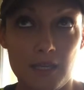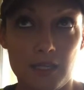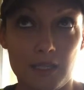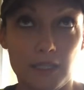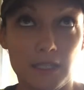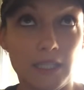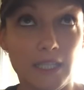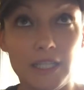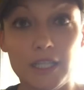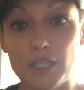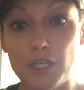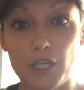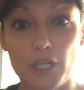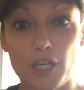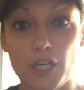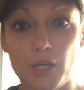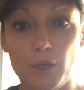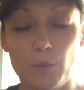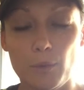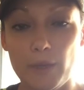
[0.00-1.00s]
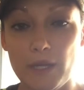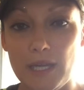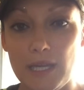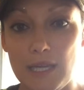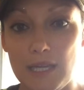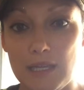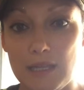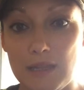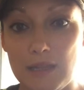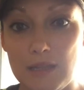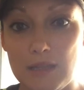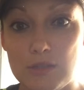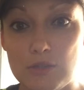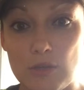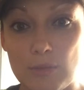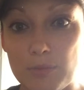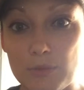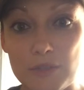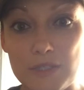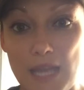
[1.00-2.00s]
leader with
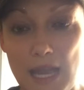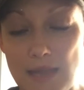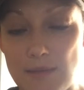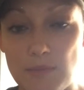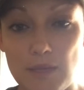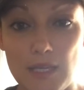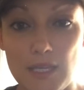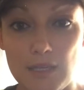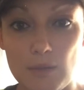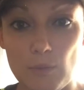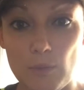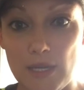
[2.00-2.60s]
Triple Diamond